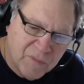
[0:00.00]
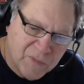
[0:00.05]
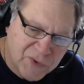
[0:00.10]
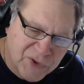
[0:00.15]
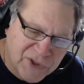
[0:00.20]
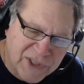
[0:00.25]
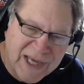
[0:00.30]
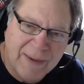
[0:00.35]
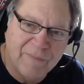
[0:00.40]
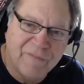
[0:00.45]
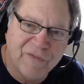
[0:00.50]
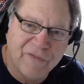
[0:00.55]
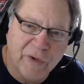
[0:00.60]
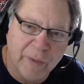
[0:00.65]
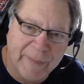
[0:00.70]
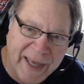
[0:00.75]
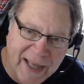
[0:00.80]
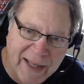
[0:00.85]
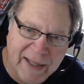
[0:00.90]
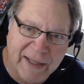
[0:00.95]
same
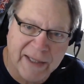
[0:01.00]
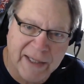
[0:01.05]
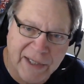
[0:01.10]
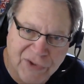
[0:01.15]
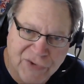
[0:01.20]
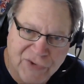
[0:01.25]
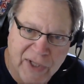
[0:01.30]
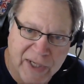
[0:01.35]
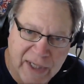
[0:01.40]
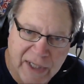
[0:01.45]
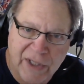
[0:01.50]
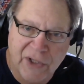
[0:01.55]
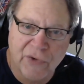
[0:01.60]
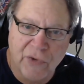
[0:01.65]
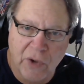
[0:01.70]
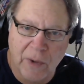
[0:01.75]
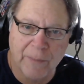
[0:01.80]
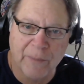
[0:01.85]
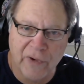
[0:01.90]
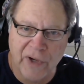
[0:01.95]
formalities that any
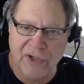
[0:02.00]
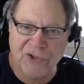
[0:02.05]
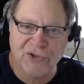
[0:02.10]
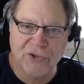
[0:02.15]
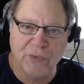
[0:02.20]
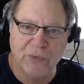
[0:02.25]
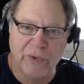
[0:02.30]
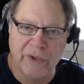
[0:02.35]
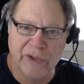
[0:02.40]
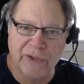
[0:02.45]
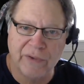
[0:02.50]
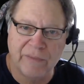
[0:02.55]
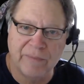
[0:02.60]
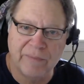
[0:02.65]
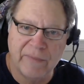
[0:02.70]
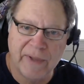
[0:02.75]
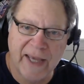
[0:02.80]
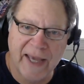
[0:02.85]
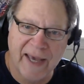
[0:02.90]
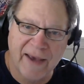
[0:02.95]
corporation would.
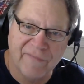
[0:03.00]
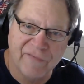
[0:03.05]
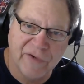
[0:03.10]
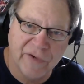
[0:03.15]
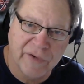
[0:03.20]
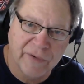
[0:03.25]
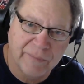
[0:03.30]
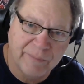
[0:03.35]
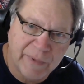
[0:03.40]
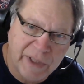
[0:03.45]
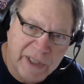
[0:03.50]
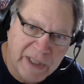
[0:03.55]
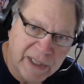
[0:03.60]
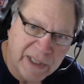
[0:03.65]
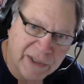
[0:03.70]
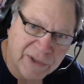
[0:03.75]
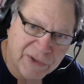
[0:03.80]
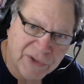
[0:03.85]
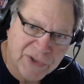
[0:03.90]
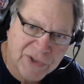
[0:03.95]
Have your
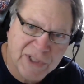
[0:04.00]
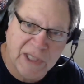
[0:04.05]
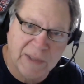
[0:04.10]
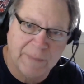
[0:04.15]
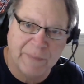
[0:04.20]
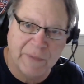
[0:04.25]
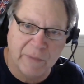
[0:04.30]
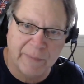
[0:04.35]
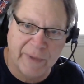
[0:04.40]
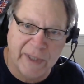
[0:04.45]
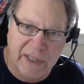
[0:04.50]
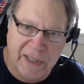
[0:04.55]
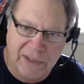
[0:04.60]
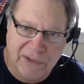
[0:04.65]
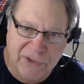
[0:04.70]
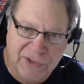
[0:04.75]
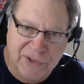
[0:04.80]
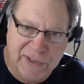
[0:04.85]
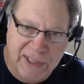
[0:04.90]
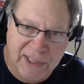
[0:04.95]
meetings, keep your
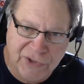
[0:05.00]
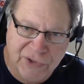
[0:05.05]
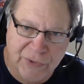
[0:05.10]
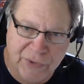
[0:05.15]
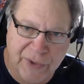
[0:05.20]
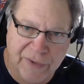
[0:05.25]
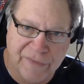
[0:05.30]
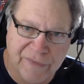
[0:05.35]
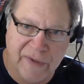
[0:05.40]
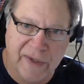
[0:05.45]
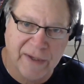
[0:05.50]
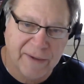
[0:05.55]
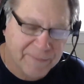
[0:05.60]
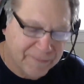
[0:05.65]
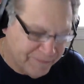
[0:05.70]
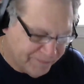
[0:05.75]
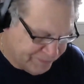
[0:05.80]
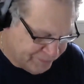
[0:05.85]
minutes, that sort of thing.